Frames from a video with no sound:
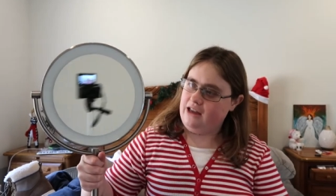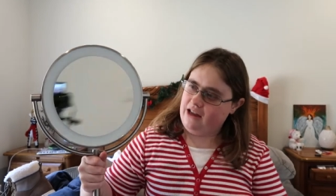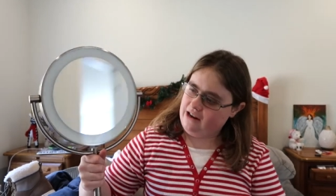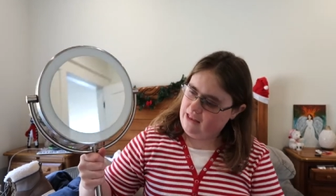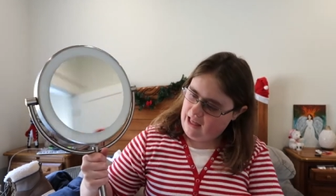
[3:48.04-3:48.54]

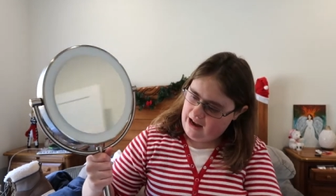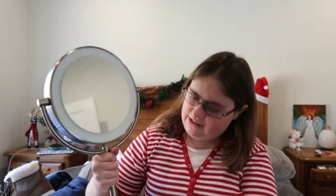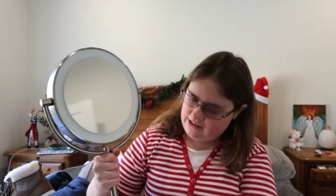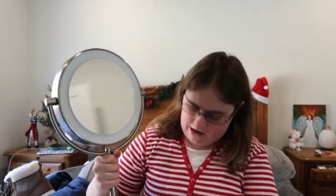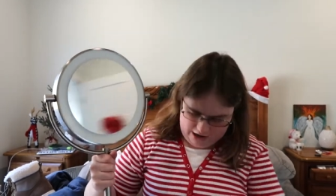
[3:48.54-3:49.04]
It
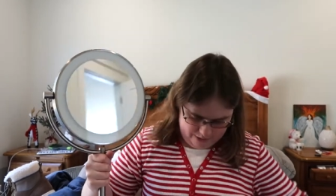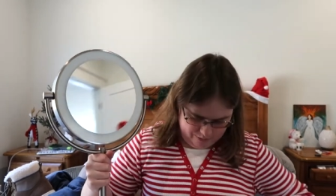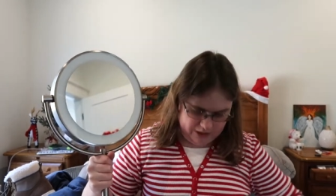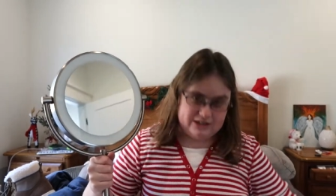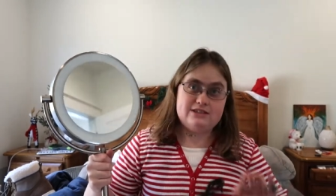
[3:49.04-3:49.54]
lights
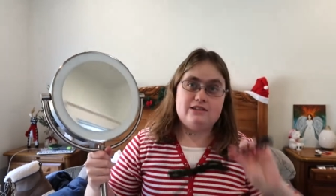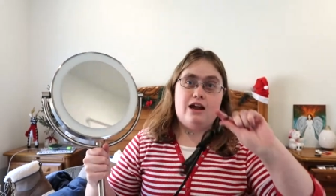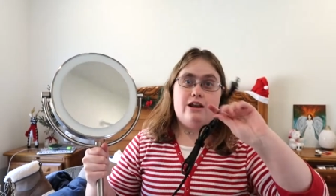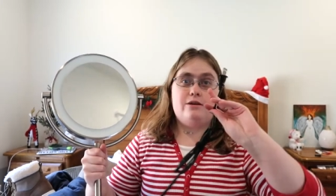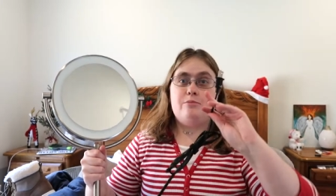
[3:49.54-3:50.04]
up, but it's
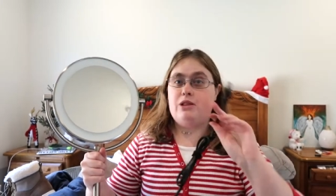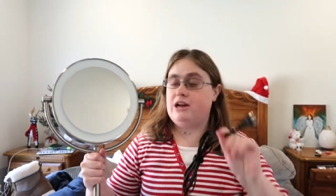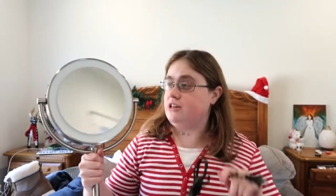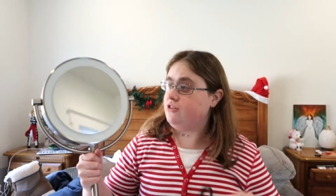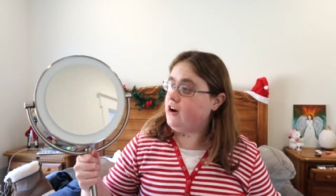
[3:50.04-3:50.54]
not
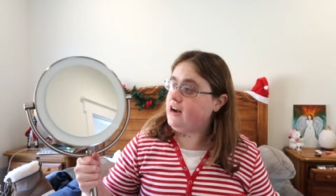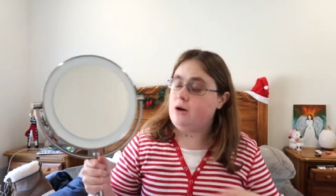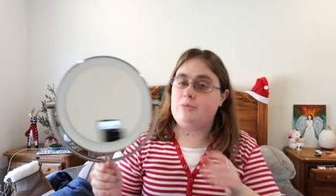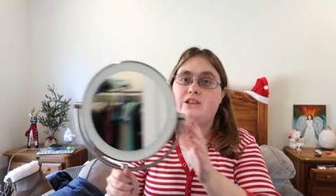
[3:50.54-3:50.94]
plugged in right now.